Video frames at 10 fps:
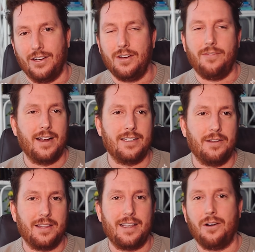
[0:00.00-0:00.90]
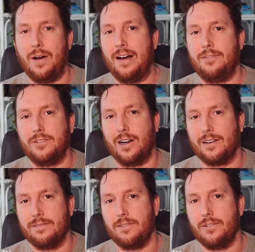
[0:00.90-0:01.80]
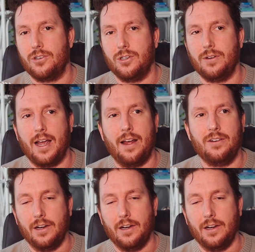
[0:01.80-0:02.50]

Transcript: and she finds out that they don't have a photographer for the shoot yet,